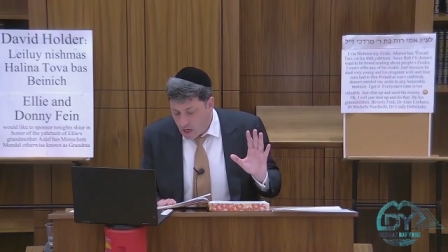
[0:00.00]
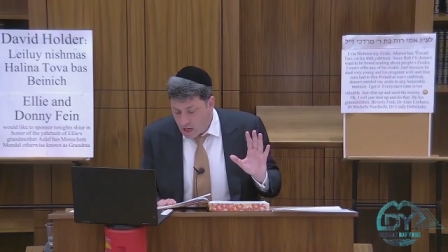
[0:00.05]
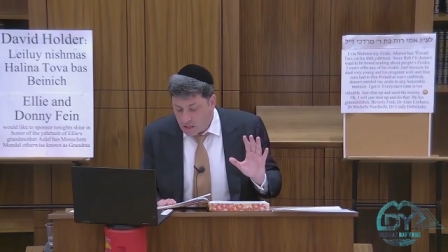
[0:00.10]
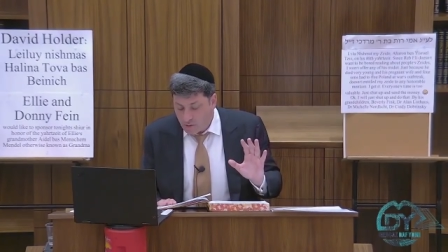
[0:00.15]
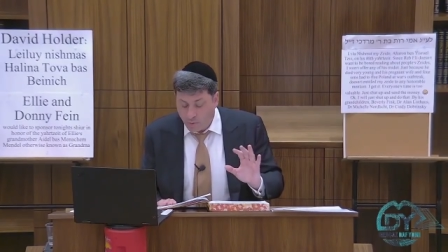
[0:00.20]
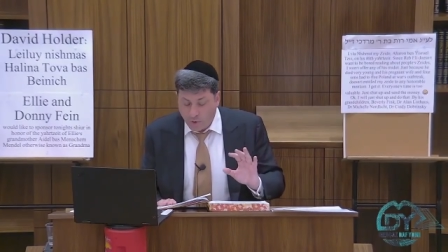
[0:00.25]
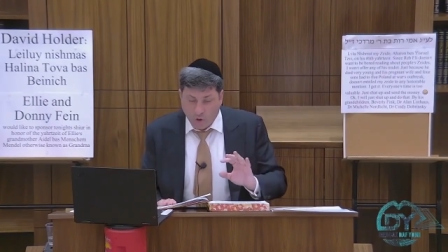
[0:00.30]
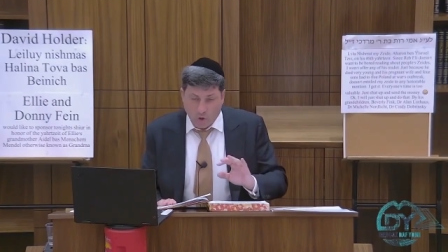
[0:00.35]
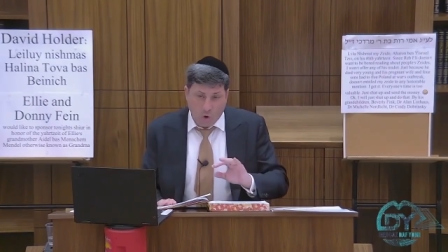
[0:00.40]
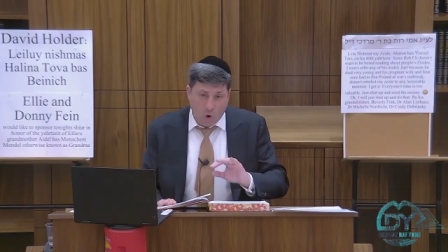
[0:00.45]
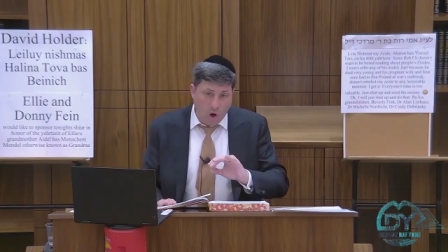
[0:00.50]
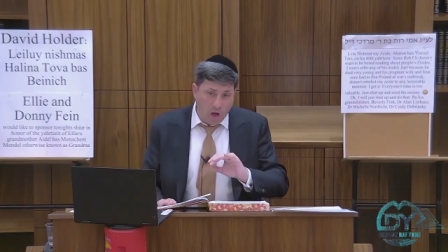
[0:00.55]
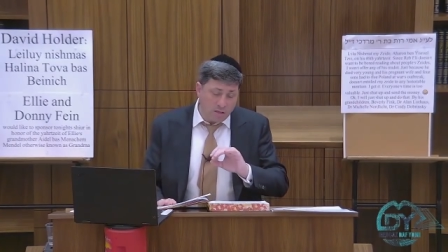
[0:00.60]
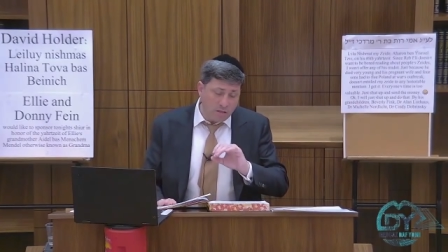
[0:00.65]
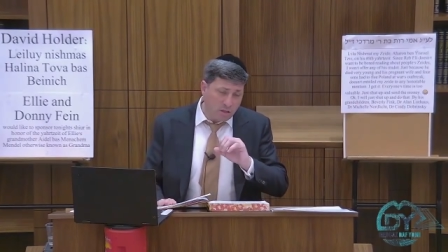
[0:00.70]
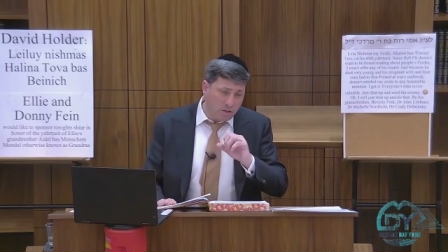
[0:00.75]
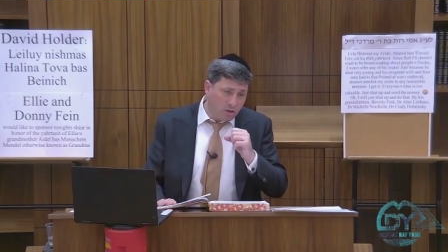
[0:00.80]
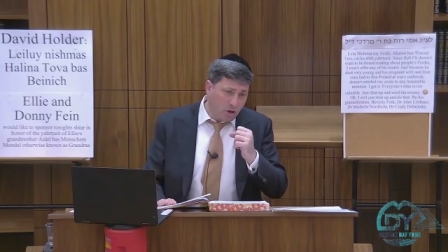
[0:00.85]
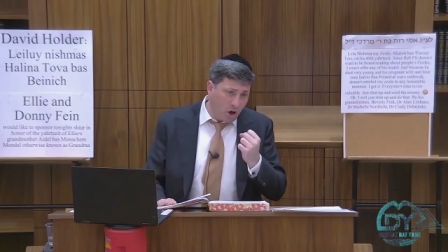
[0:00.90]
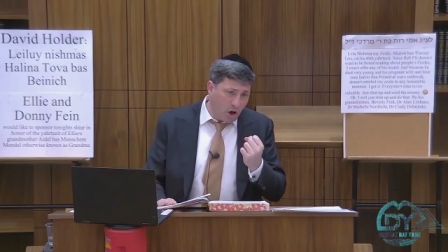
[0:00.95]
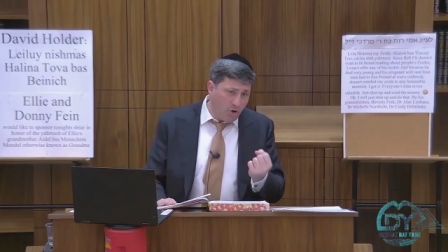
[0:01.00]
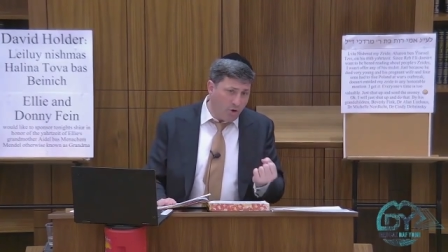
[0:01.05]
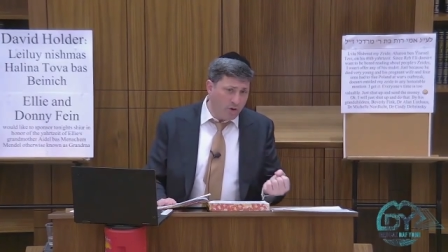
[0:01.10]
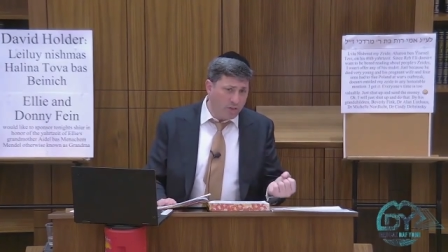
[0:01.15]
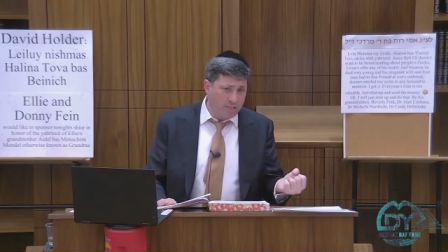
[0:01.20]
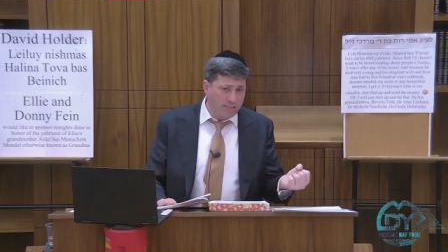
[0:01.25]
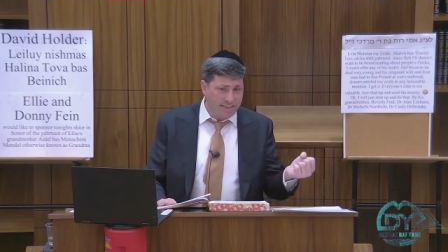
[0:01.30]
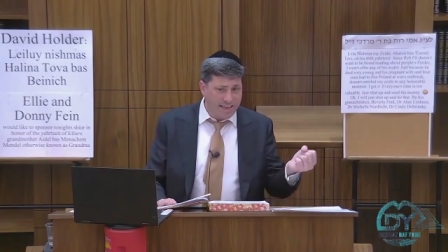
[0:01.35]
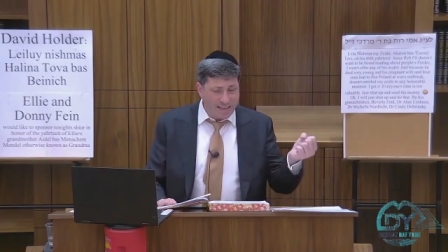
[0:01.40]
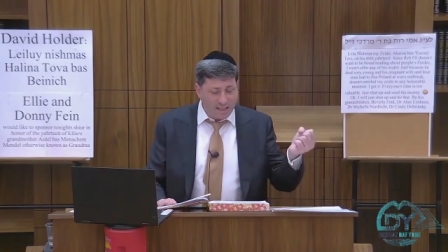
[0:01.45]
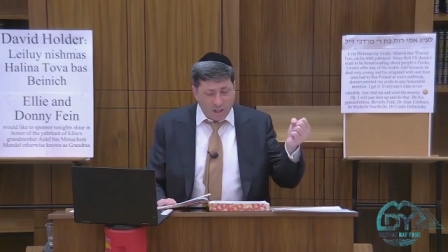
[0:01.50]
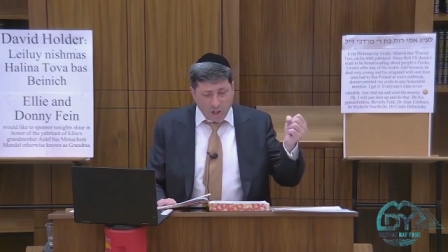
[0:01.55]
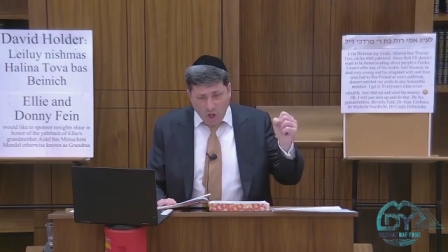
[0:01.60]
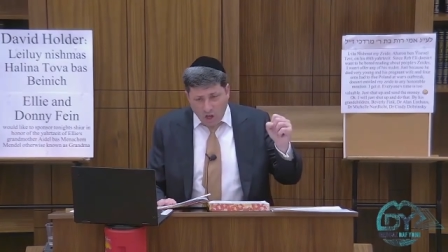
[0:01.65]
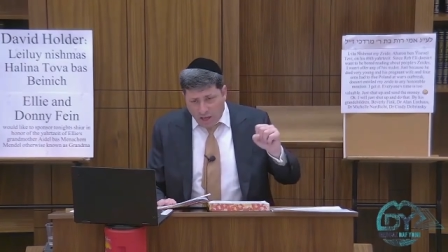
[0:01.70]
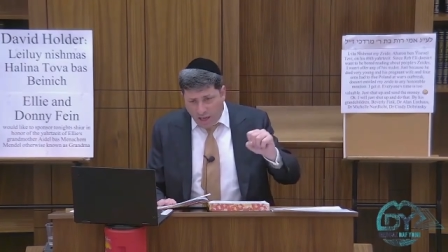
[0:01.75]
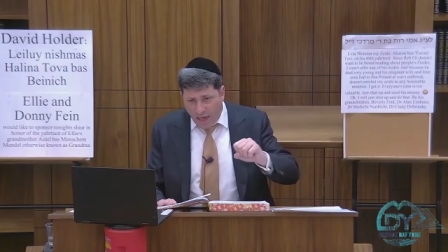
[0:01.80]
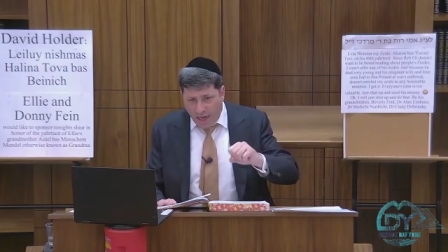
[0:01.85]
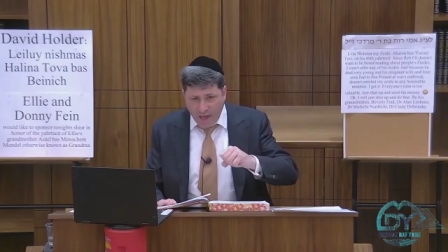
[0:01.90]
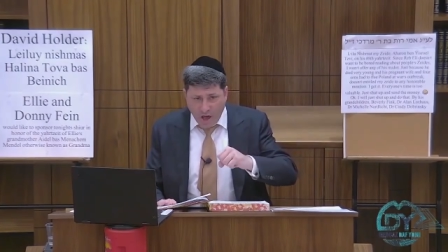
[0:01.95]
It's because the Torah said lo
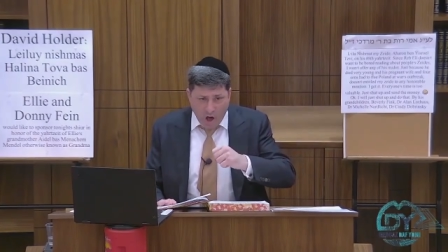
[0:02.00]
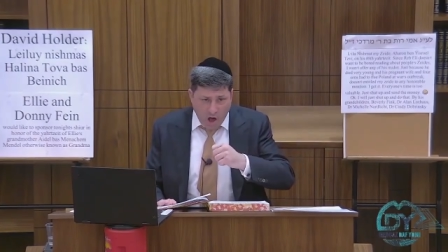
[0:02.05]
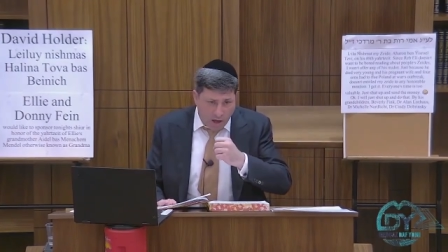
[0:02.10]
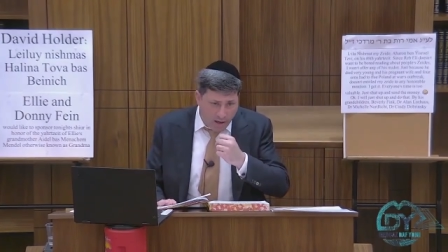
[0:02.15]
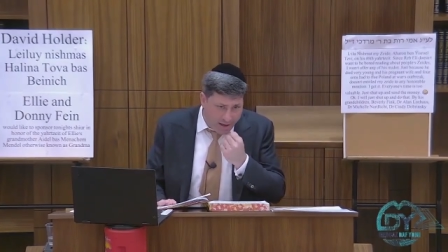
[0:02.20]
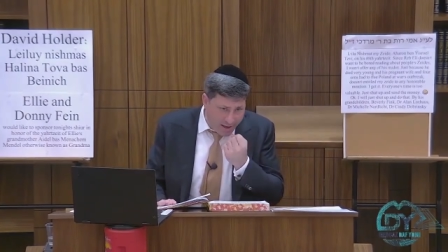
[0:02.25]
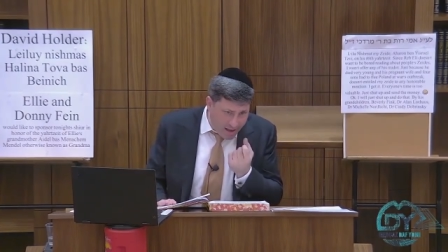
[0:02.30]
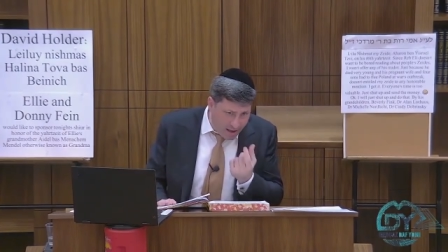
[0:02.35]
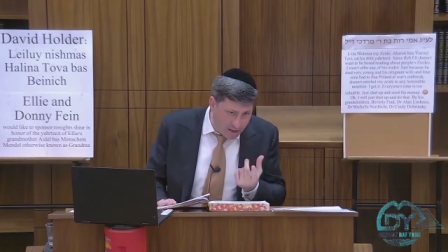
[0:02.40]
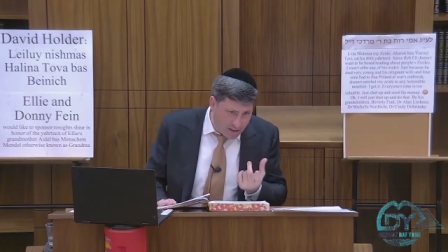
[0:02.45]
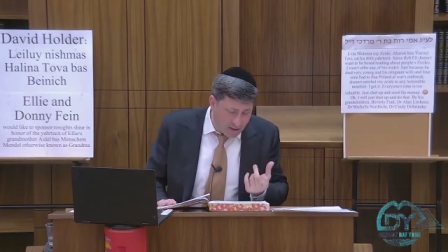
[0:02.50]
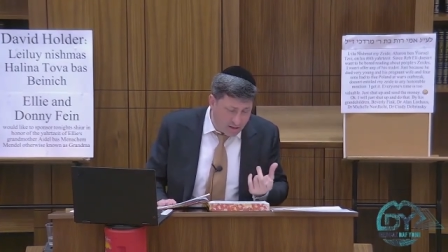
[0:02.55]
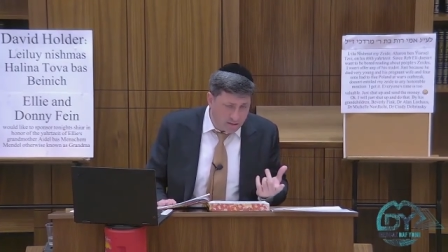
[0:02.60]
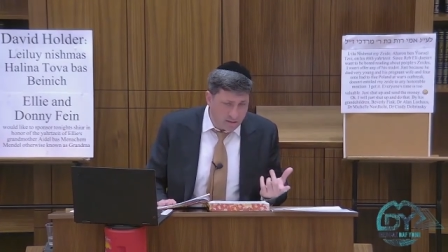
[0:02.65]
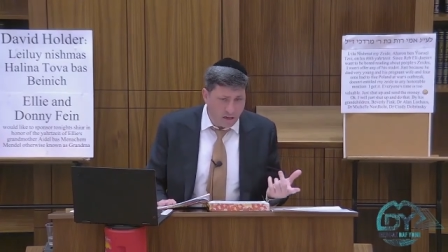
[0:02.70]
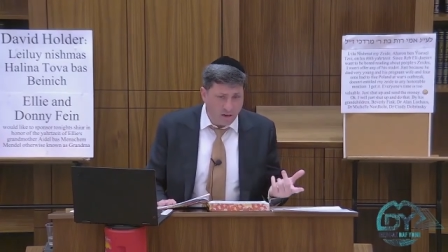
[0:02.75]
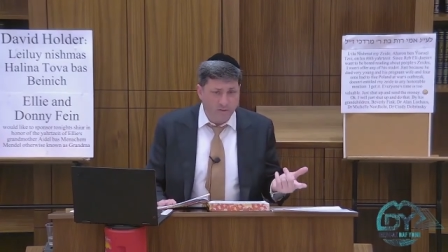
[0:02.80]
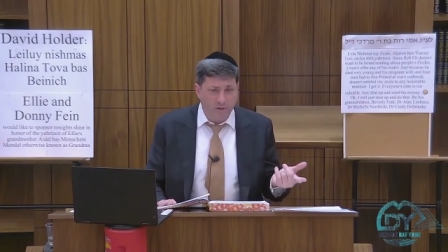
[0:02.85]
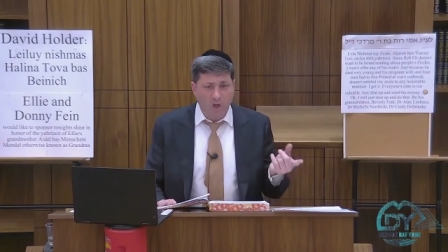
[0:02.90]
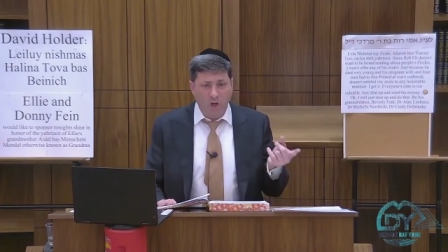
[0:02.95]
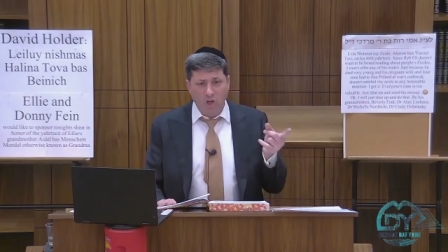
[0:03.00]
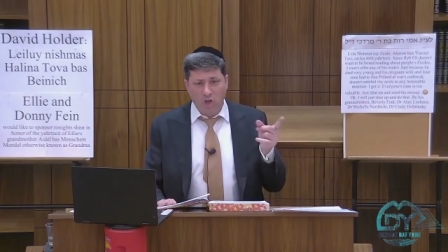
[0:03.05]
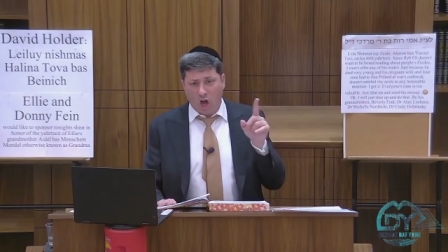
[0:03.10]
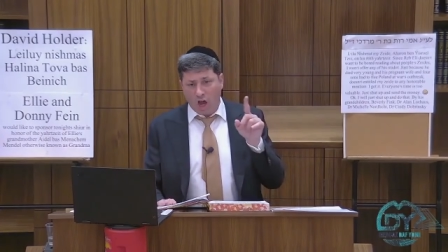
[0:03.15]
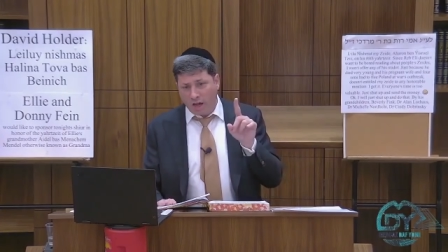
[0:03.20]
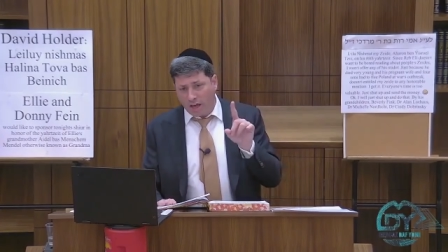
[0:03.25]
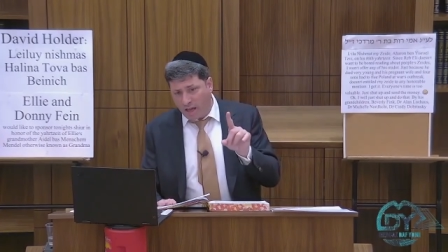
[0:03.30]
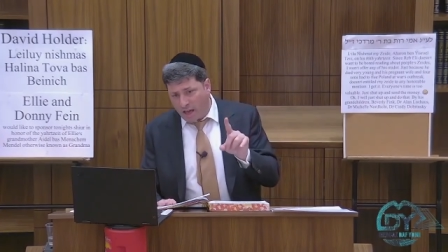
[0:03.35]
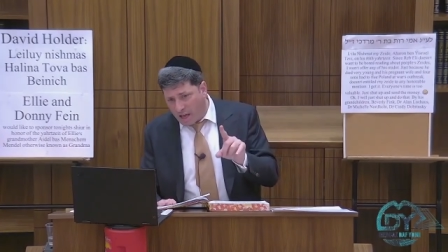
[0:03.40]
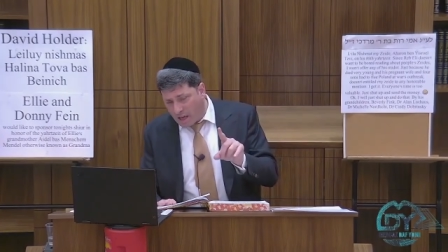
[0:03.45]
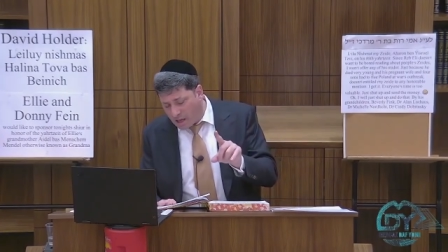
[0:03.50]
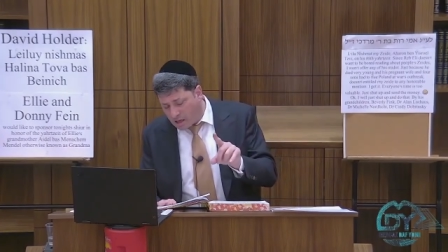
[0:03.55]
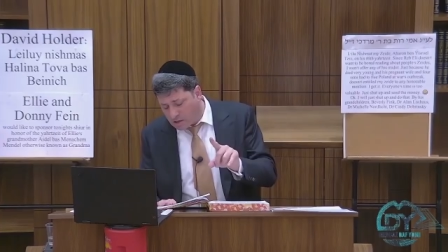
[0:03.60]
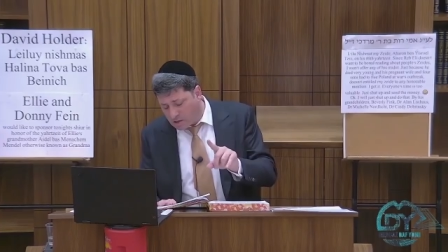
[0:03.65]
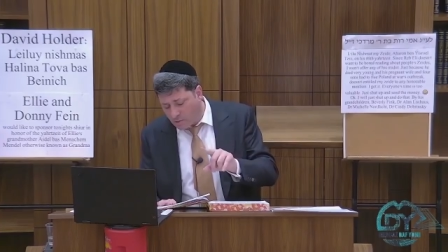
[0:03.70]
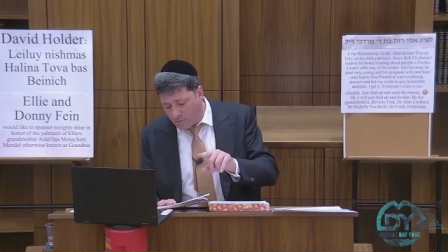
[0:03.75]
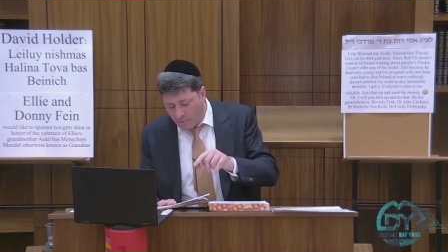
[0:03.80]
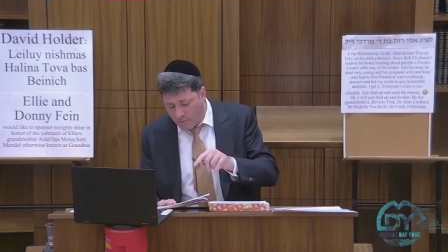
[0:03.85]
ye'ochel instead of lo yoichal, so